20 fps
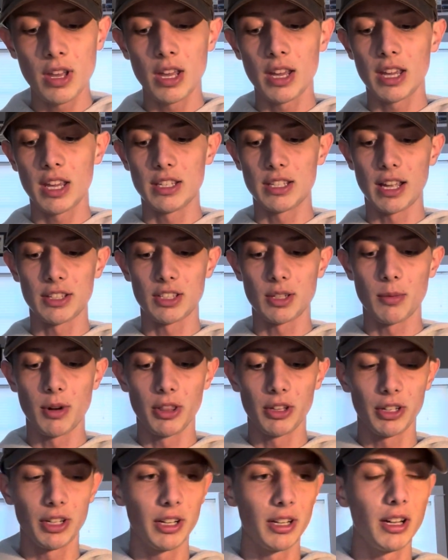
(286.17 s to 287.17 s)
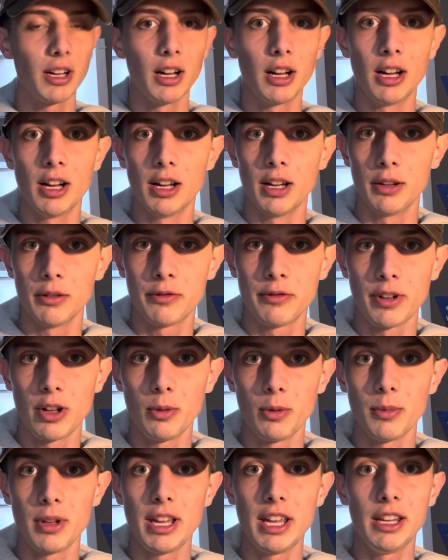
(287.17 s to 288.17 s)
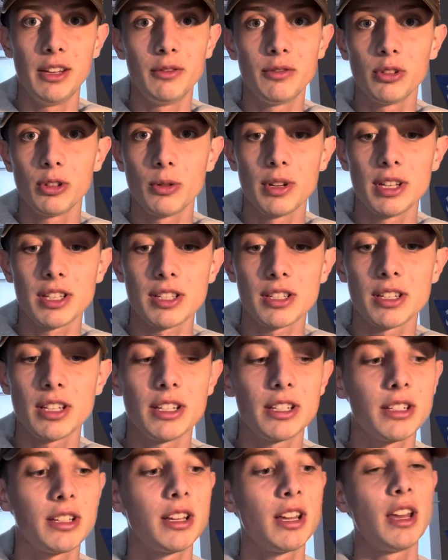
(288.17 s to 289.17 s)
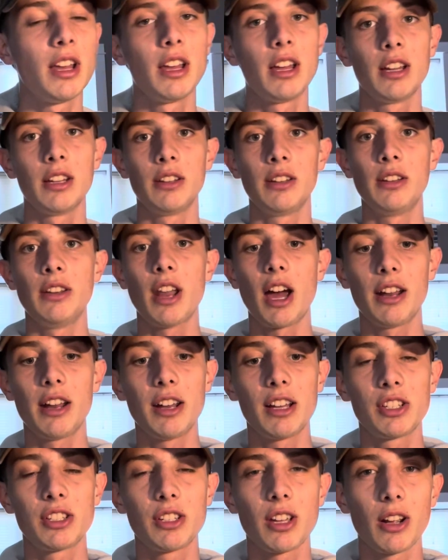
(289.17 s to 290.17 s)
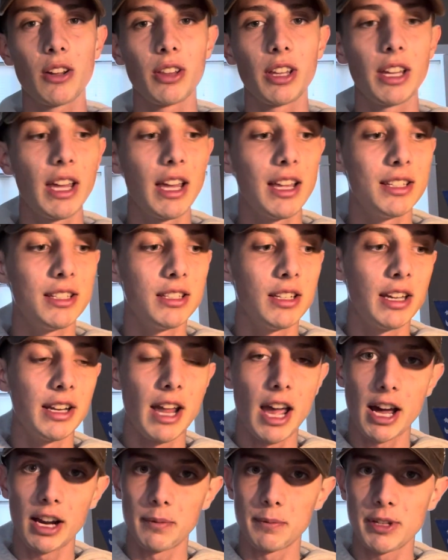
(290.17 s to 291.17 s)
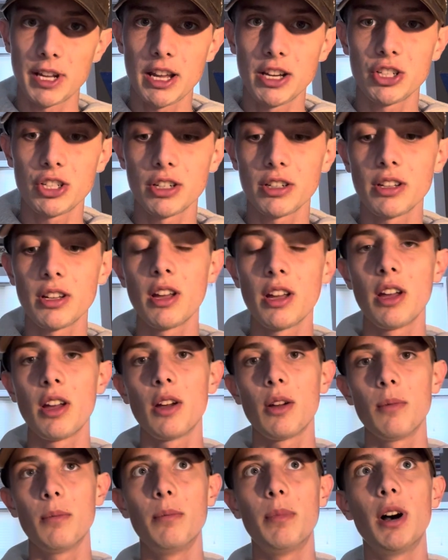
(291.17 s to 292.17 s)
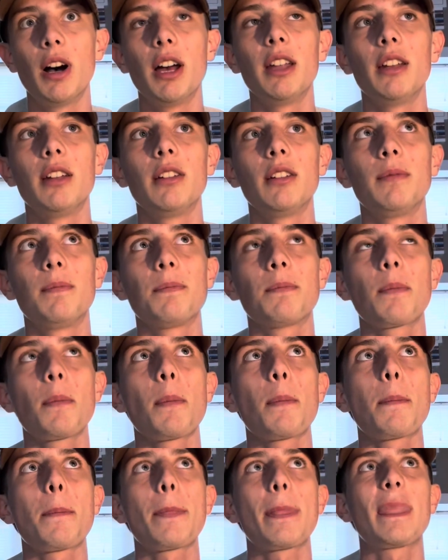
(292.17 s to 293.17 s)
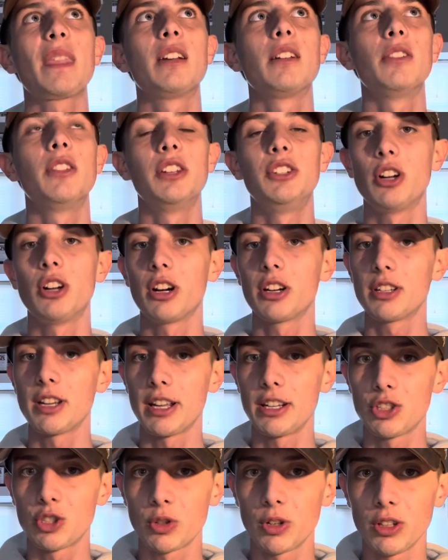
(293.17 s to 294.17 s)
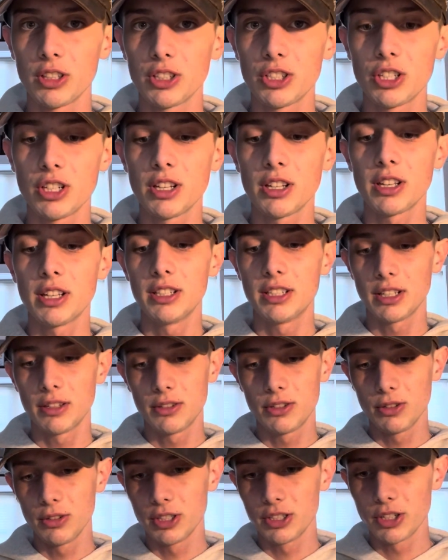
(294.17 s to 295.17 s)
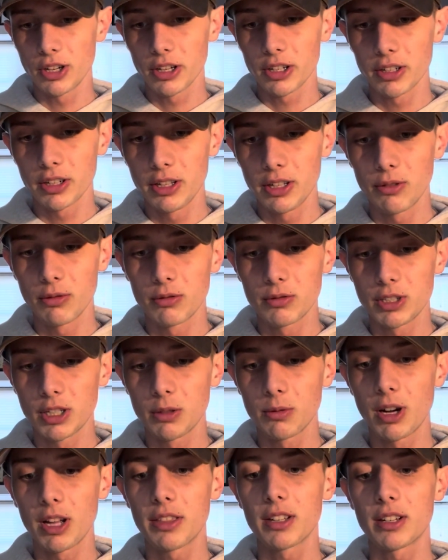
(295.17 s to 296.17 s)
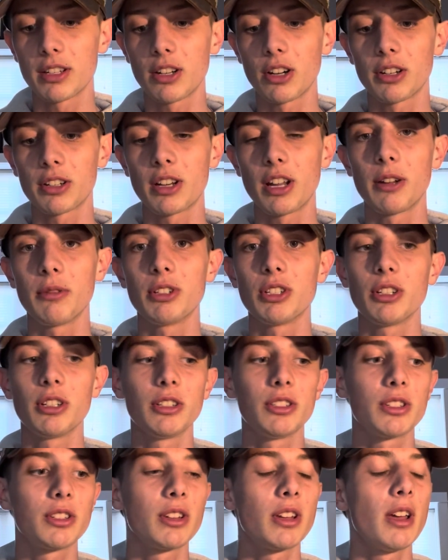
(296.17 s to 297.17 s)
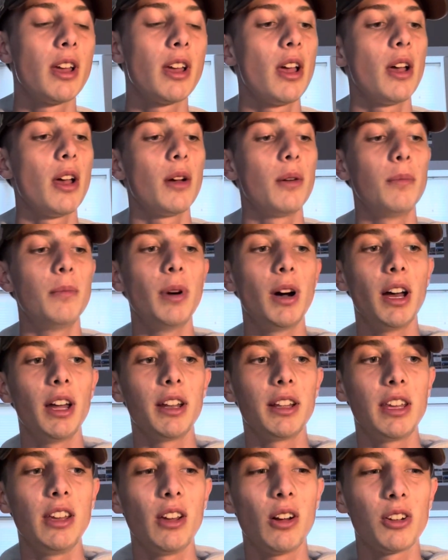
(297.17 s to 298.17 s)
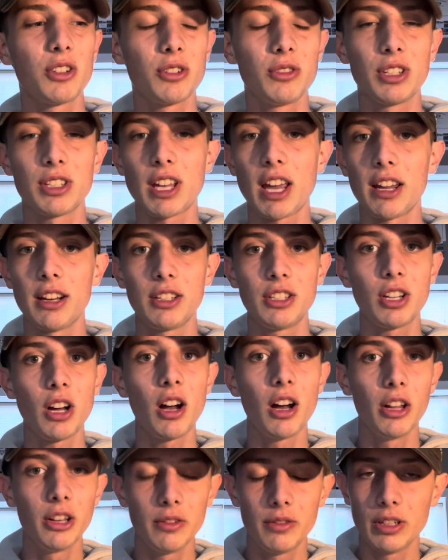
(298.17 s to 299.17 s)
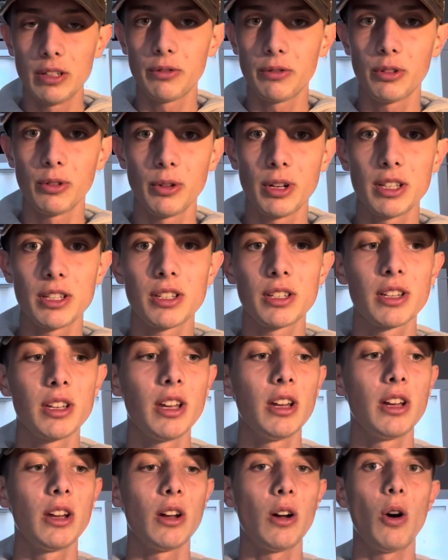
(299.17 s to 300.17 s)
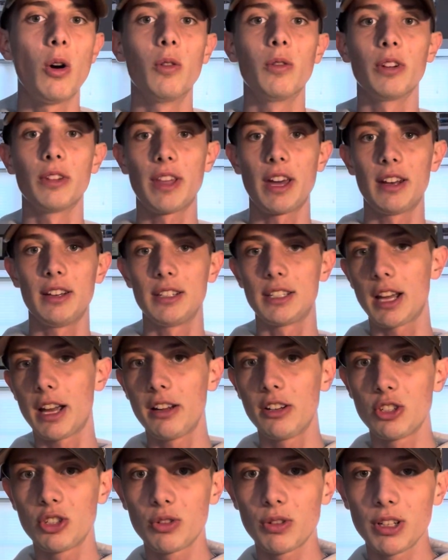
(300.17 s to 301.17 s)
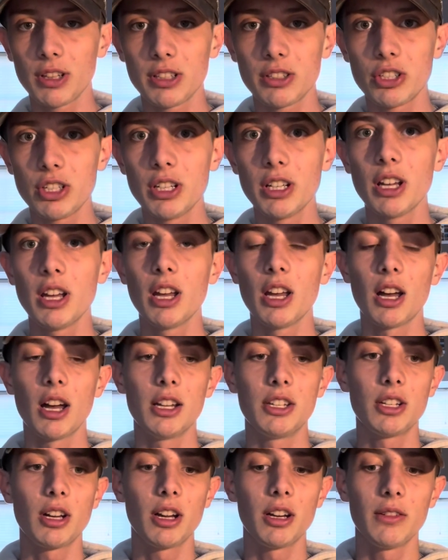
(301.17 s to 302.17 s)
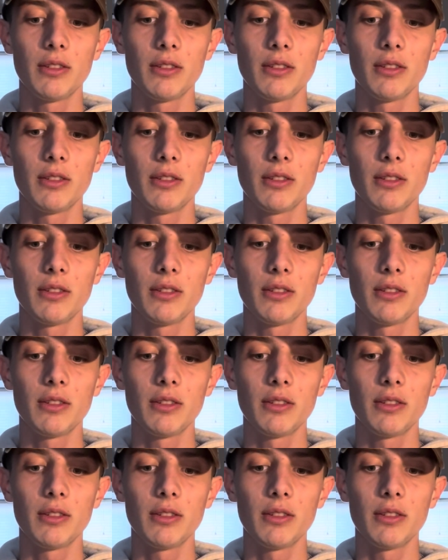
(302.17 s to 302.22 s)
He's had some other film influencing, not necessarily it's an adaptation, but the Dark Knight trilogy. He did write The Dark Knight Returns, but he also just had a ton of influence over that entire trilogy, a ton of